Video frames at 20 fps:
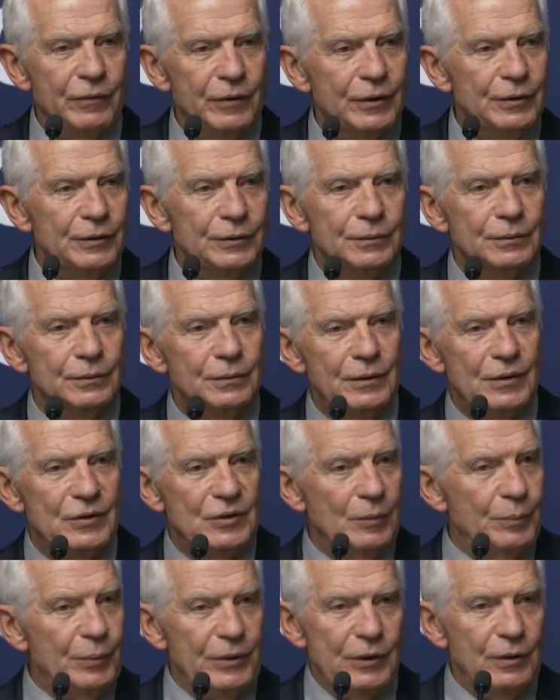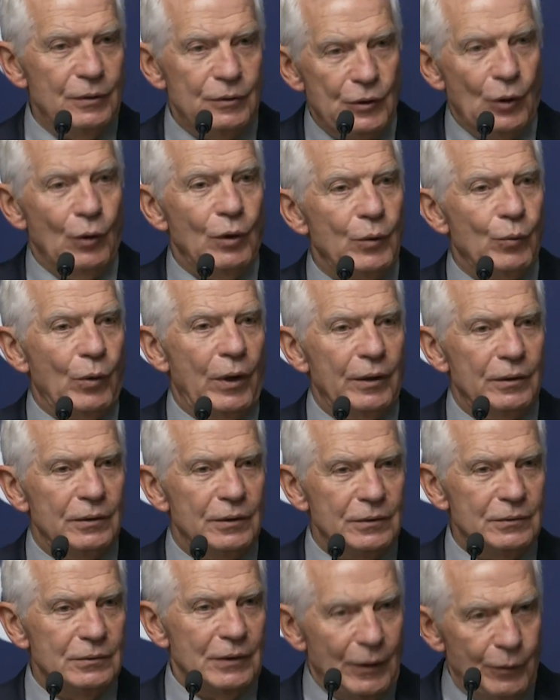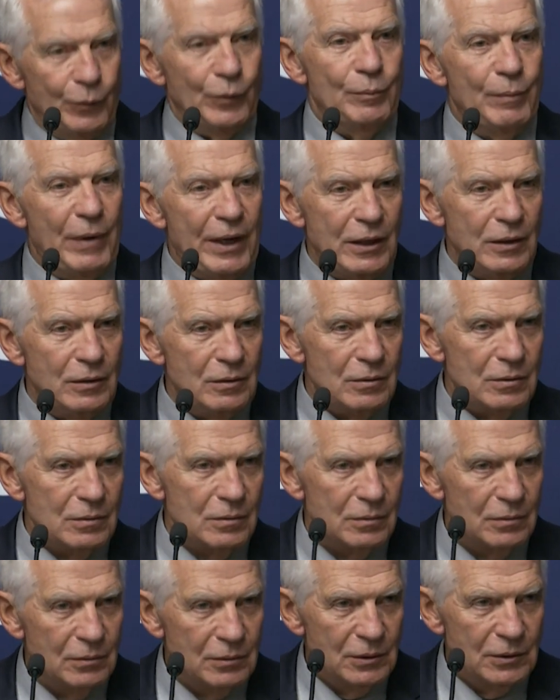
uh, disappeared. The only one that remains,